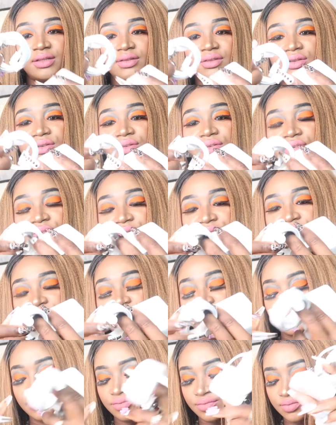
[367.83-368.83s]
The
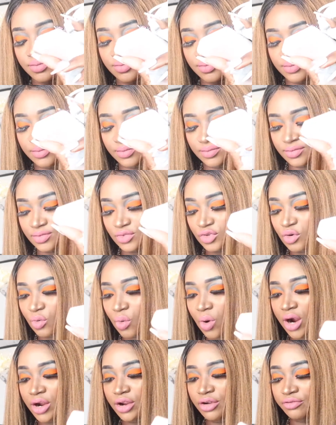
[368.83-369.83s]

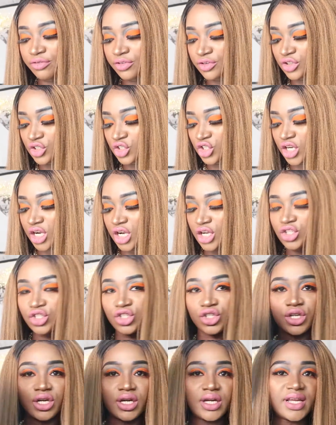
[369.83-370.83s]
wire for the
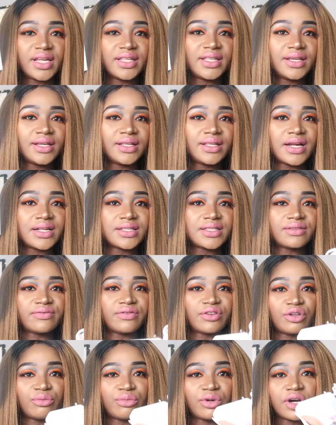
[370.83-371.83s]
charger, and I think that's it
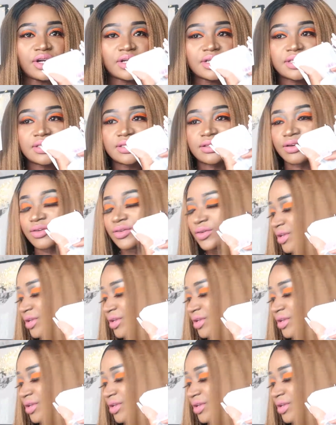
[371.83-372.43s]
for the box. So